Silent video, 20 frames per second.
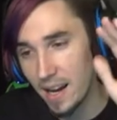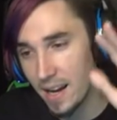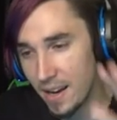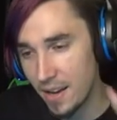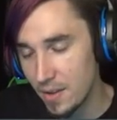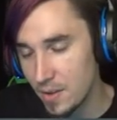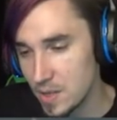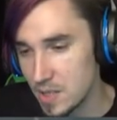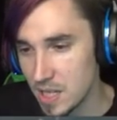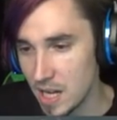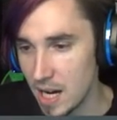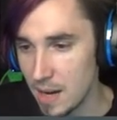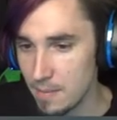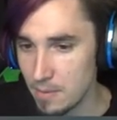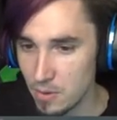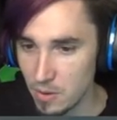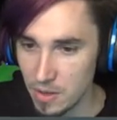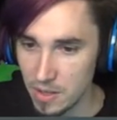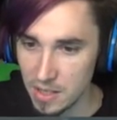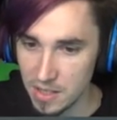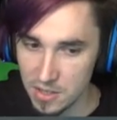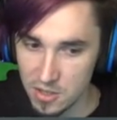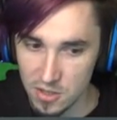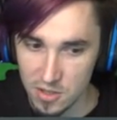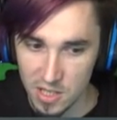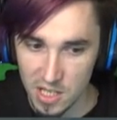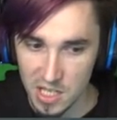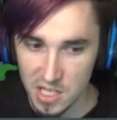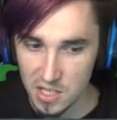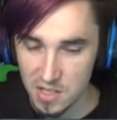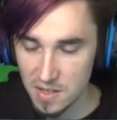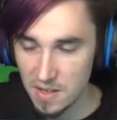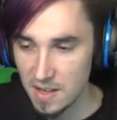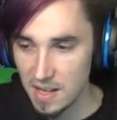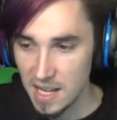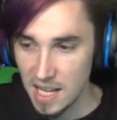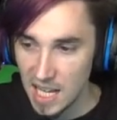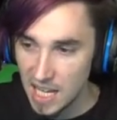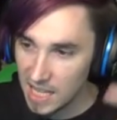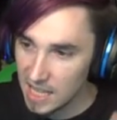it another time during this this
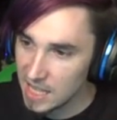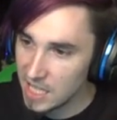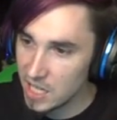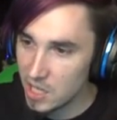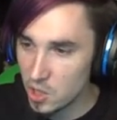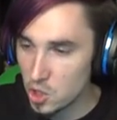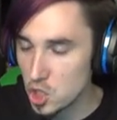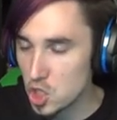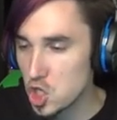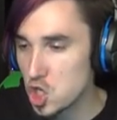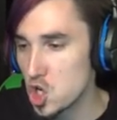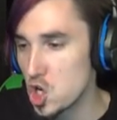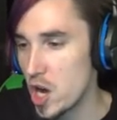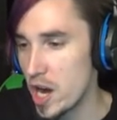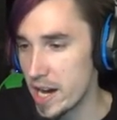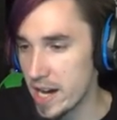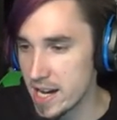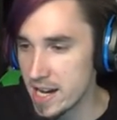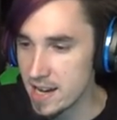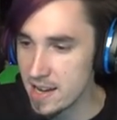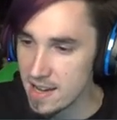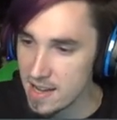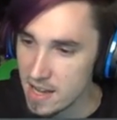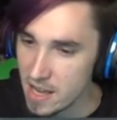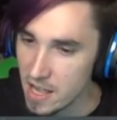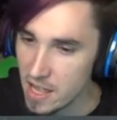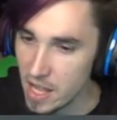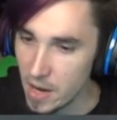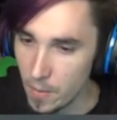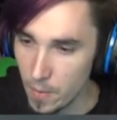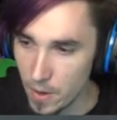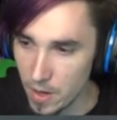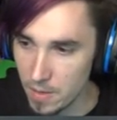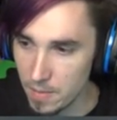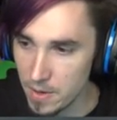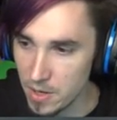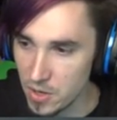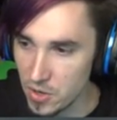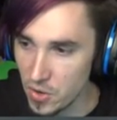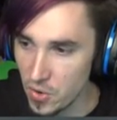little trek that we're going
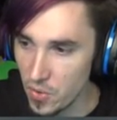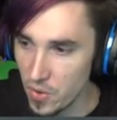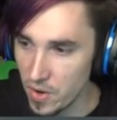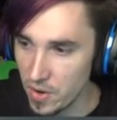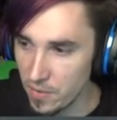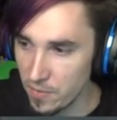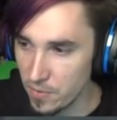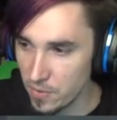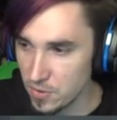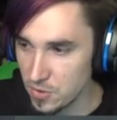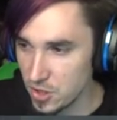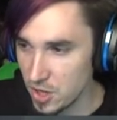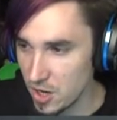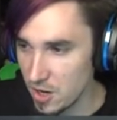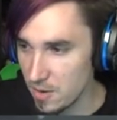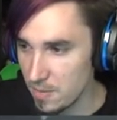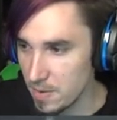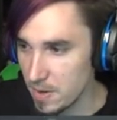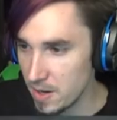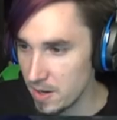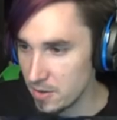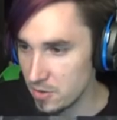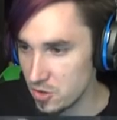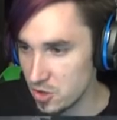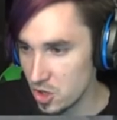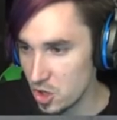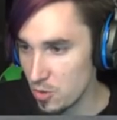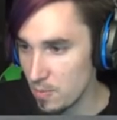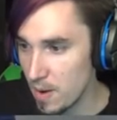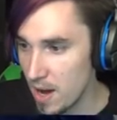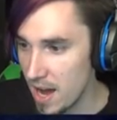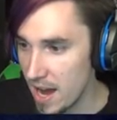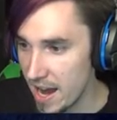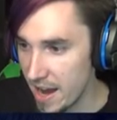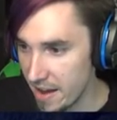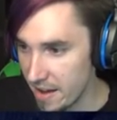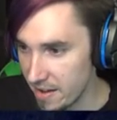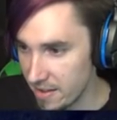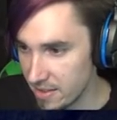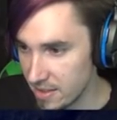to be doing for Jeremiah,
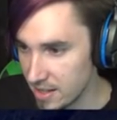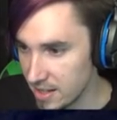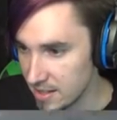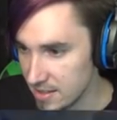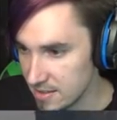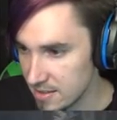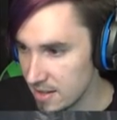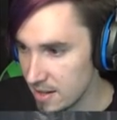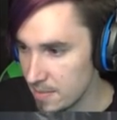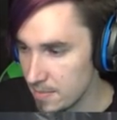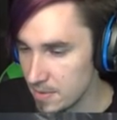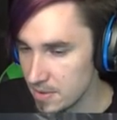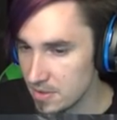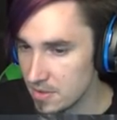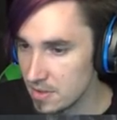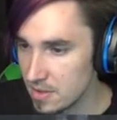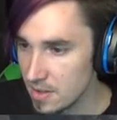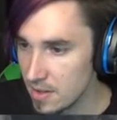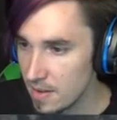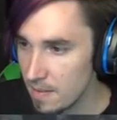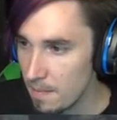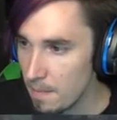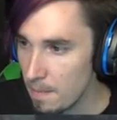Jeremiah, I think his name is.